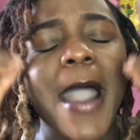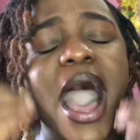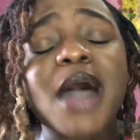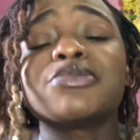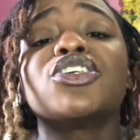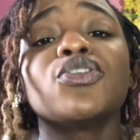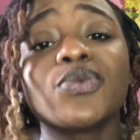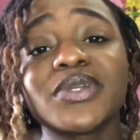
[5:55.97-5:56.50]

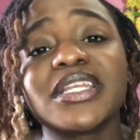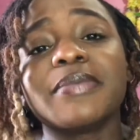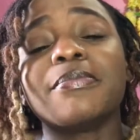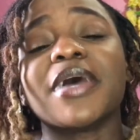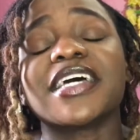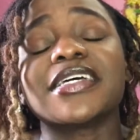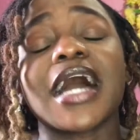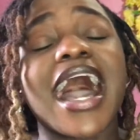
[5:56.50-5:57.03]

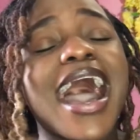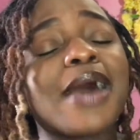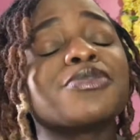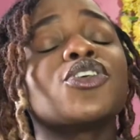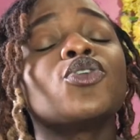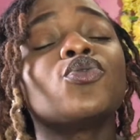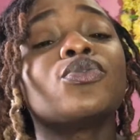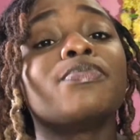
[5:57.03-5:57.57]

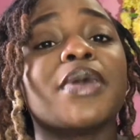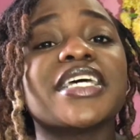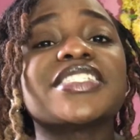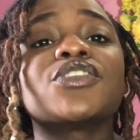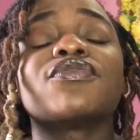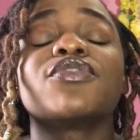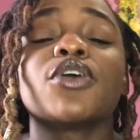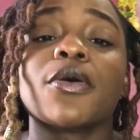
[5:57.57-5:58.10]
absolute best
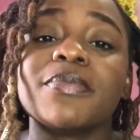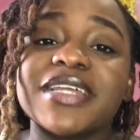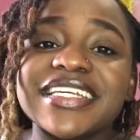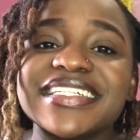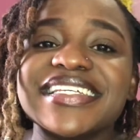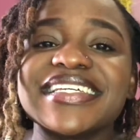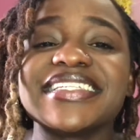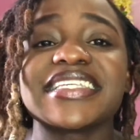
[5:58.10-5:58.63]
of your
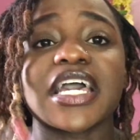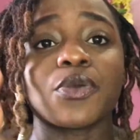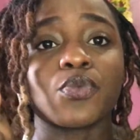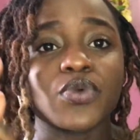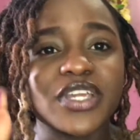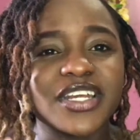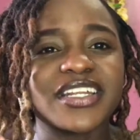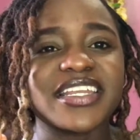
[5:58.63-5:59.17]
abilities, and
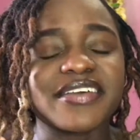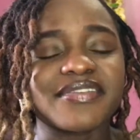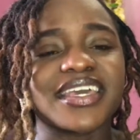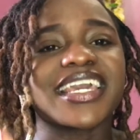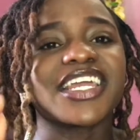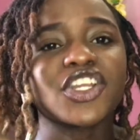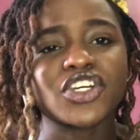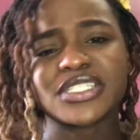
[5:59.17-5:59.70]
we are leaving
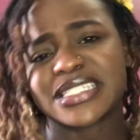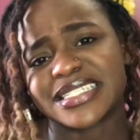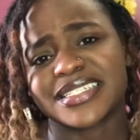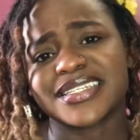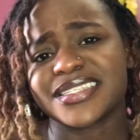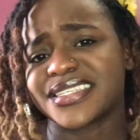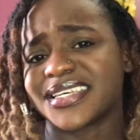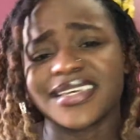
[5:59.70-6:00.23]

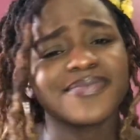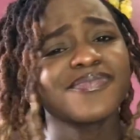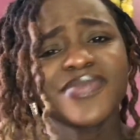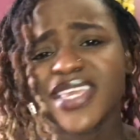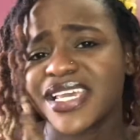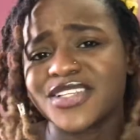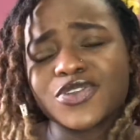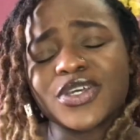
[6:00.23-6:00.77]
inconsistency
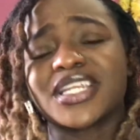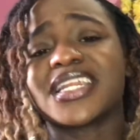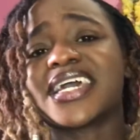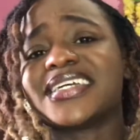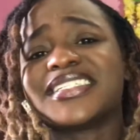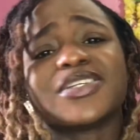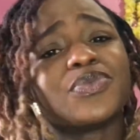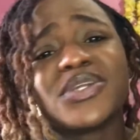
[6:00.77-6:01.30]
in
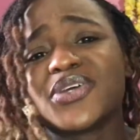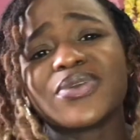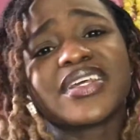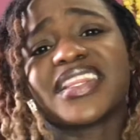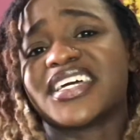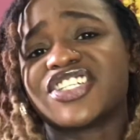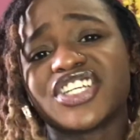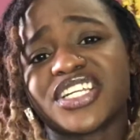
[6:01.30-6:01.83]
2019. We don't
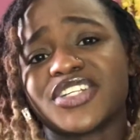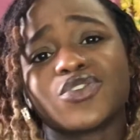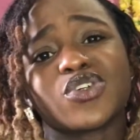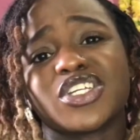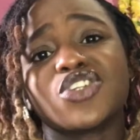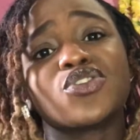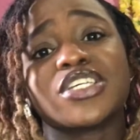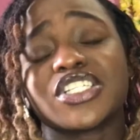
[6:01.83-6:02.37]
need that shit in
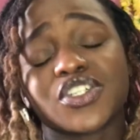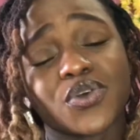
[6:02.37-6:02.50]
2020.